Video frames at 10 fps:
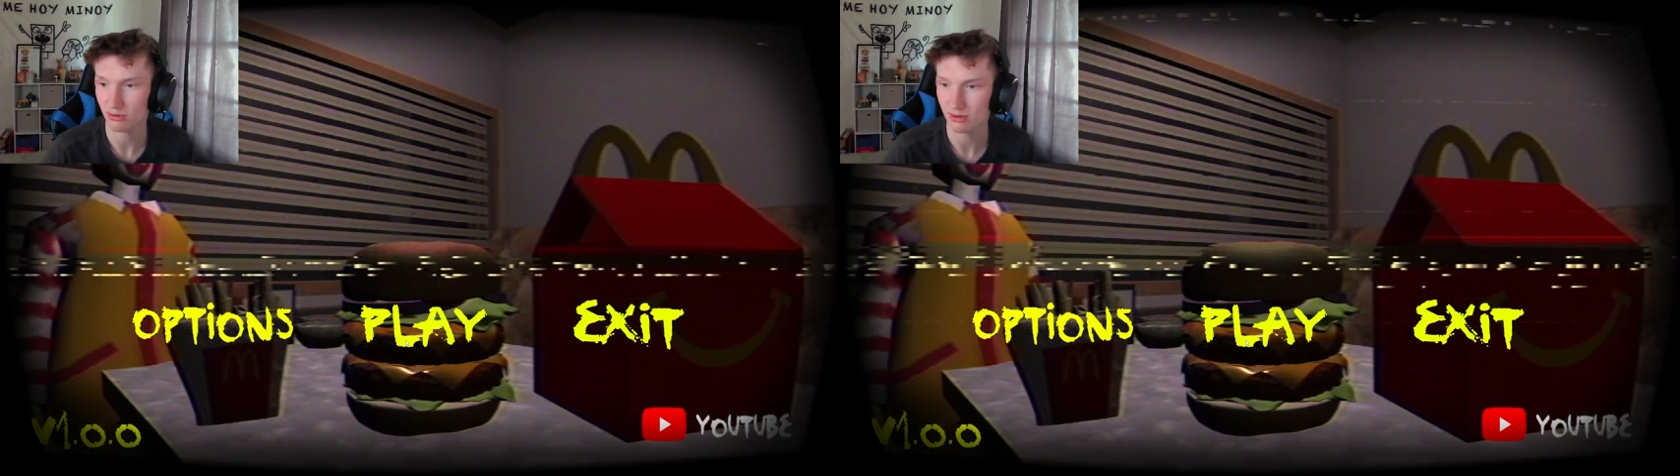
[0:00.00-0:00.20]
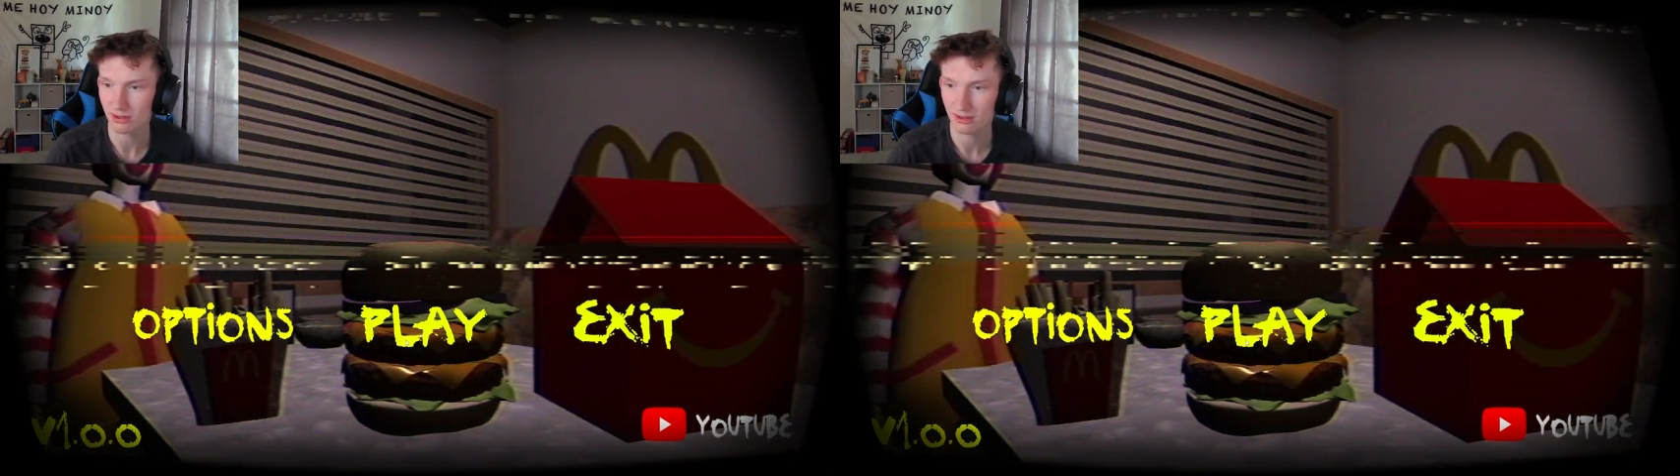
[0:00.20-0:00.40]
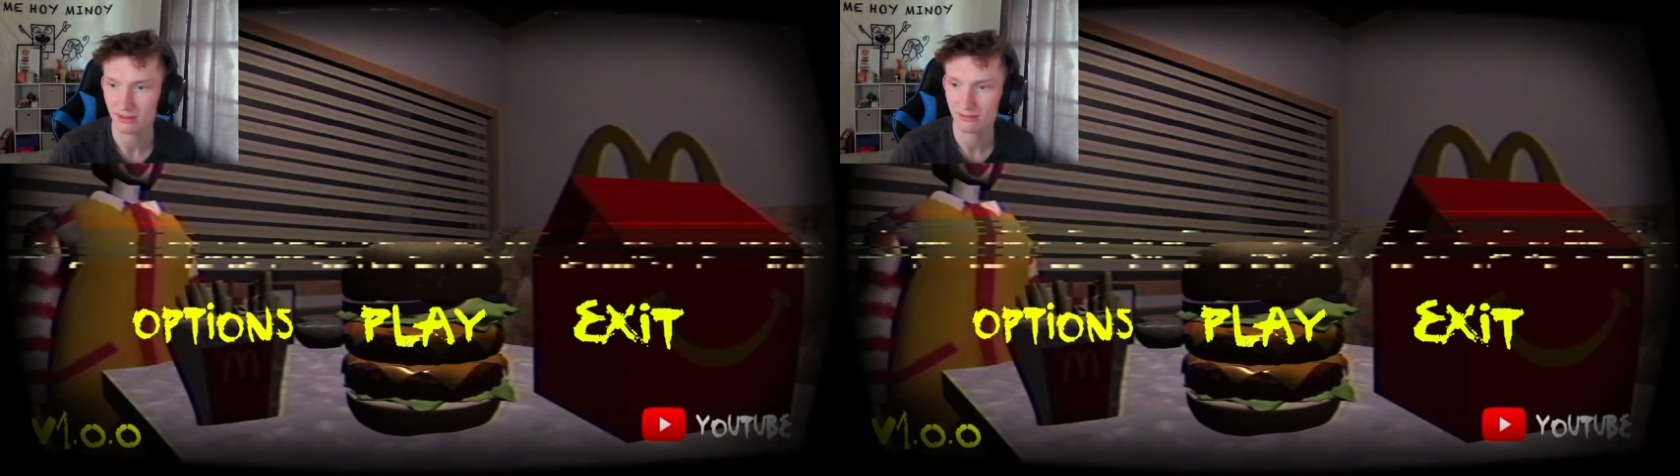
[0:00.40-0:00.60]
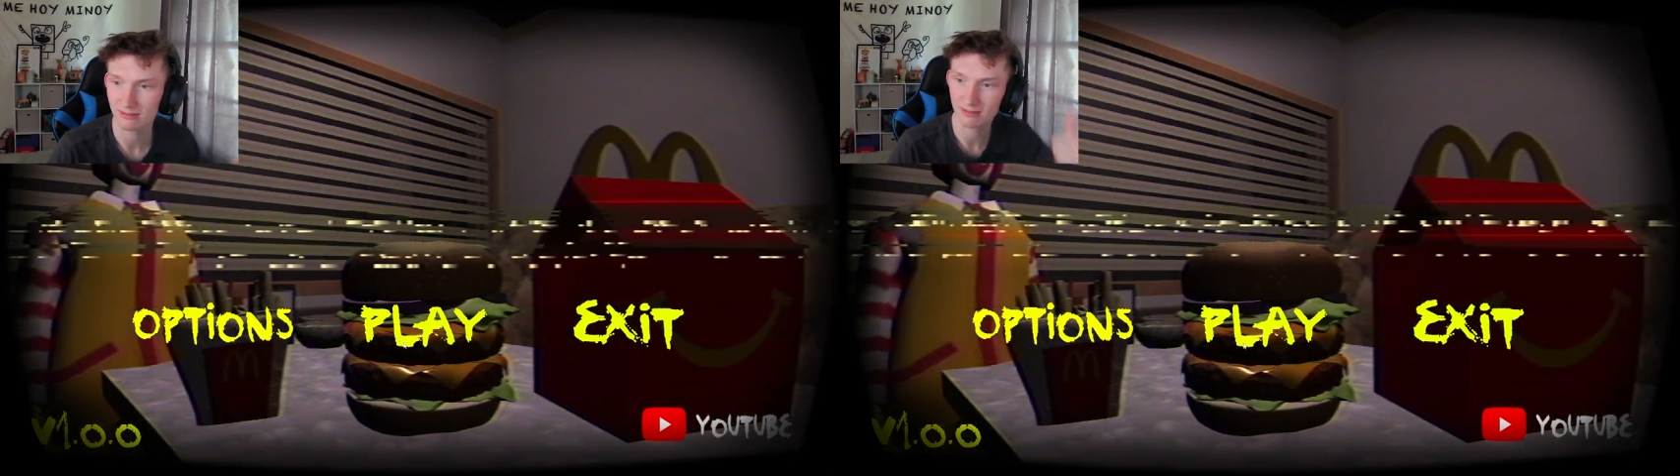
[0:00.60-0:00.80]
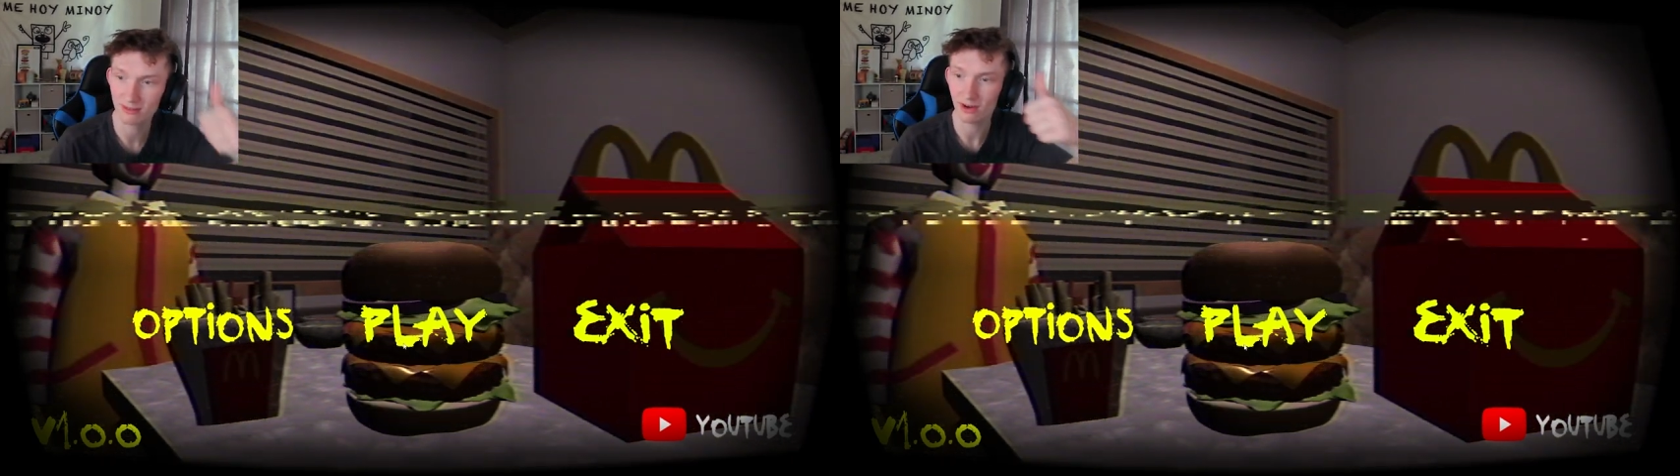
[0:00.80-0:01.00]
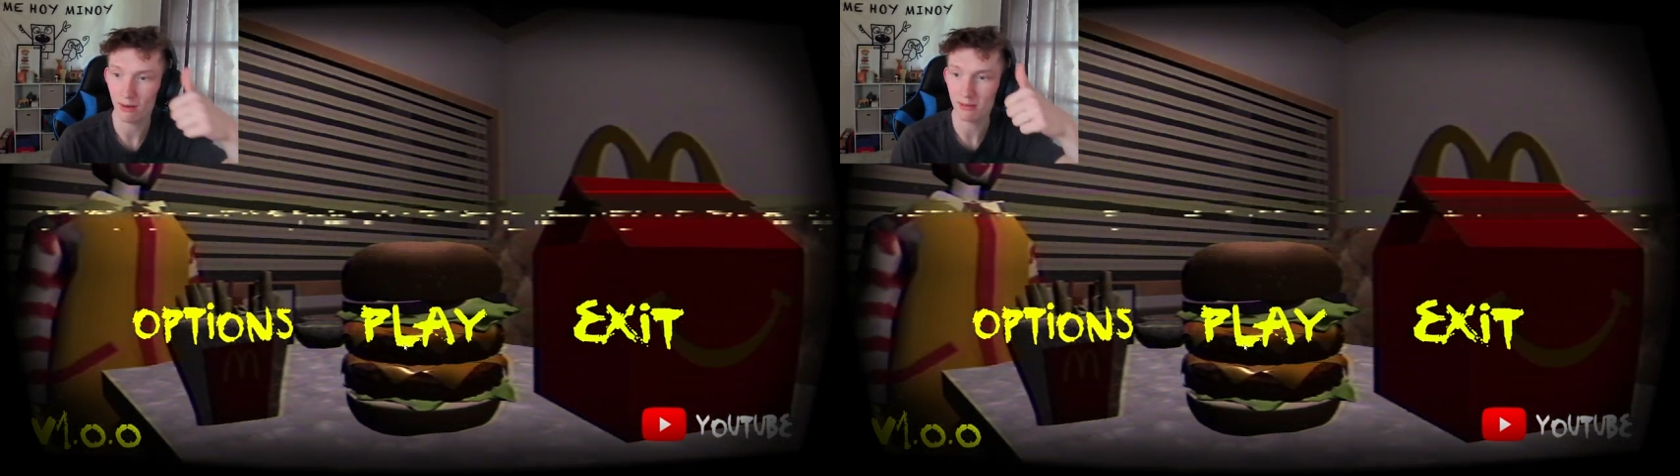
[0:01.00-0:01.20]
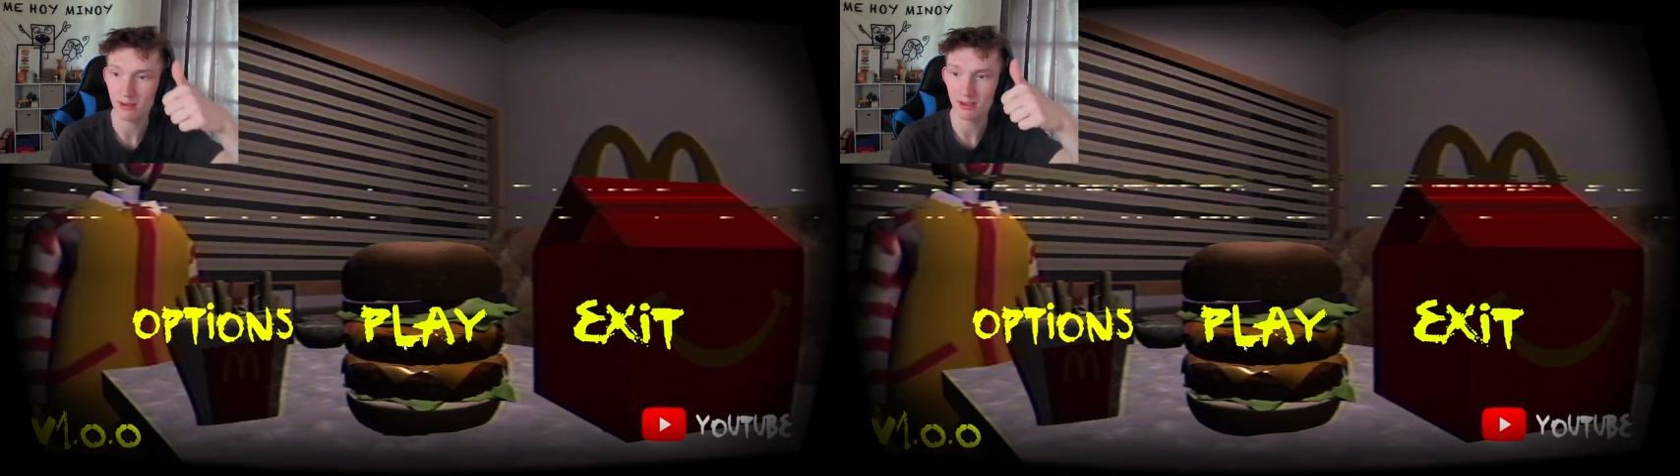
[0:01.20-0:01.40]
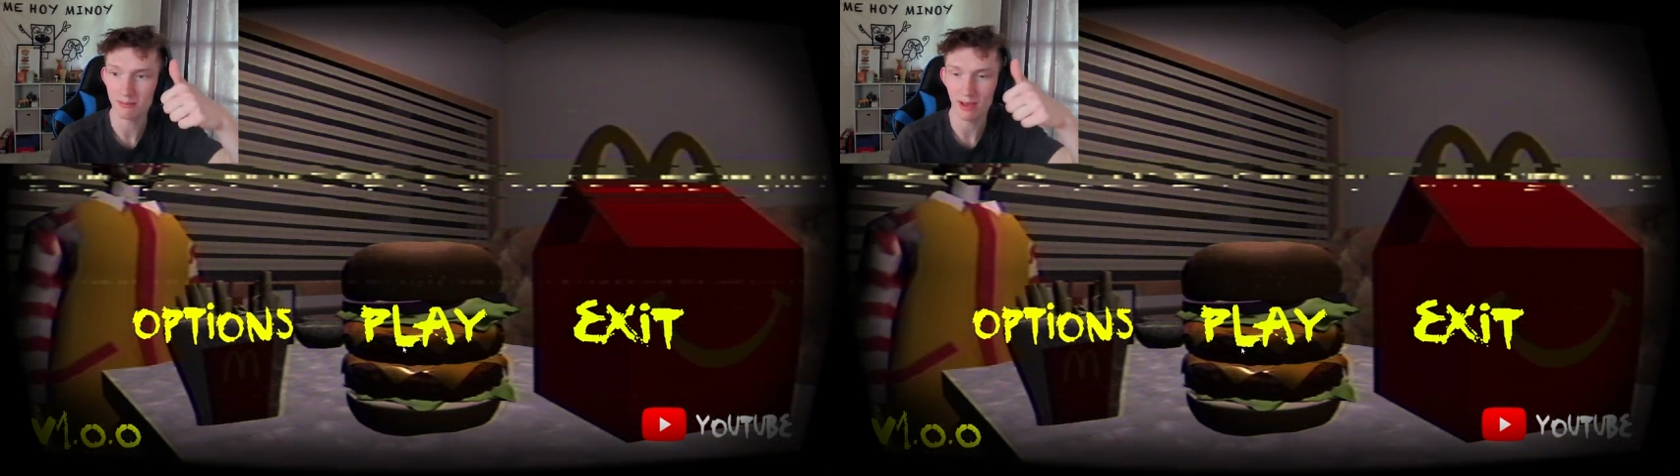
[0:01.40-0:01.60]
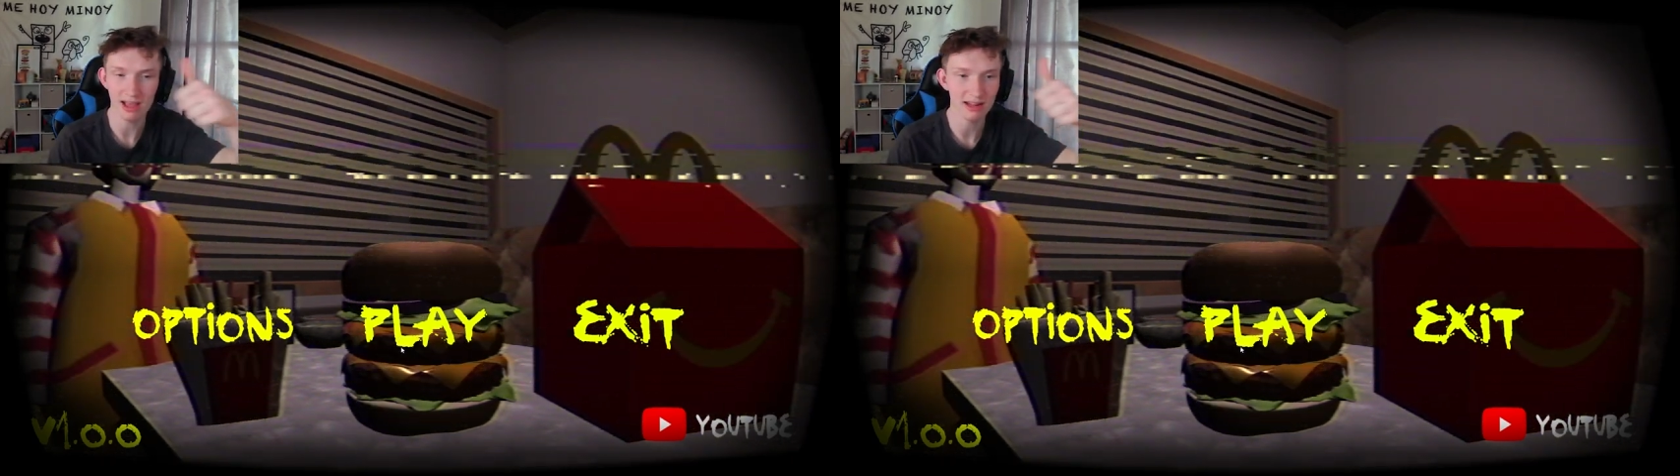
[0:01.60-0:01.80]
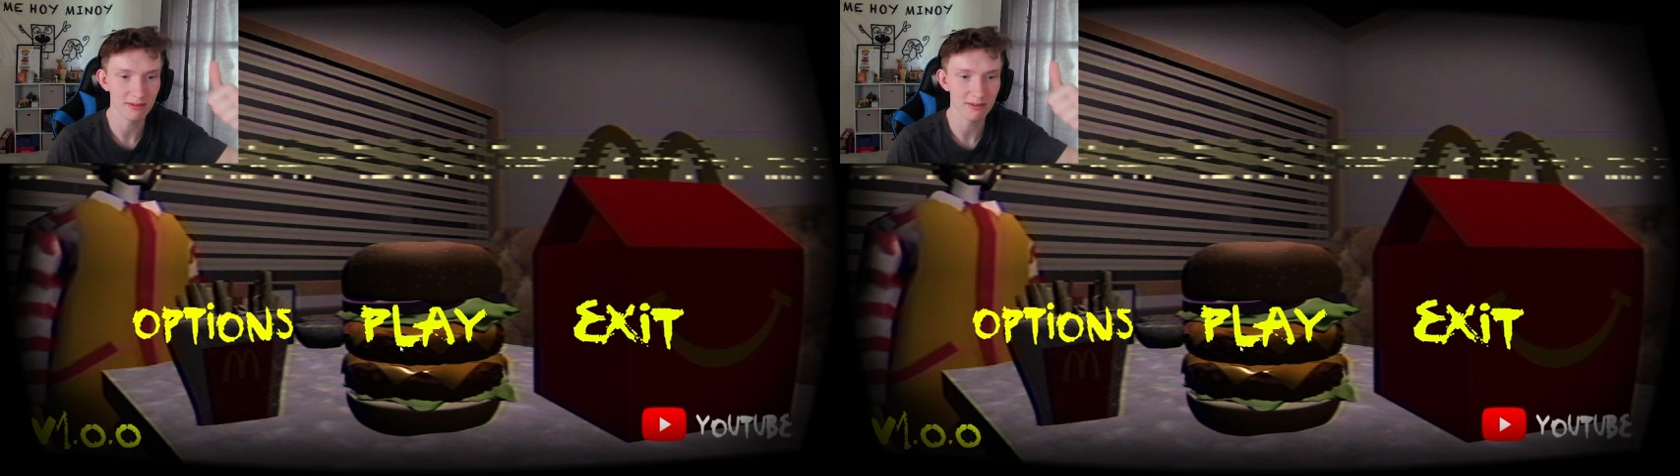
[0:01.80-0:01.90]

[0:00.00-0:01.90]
the Krabby Patty.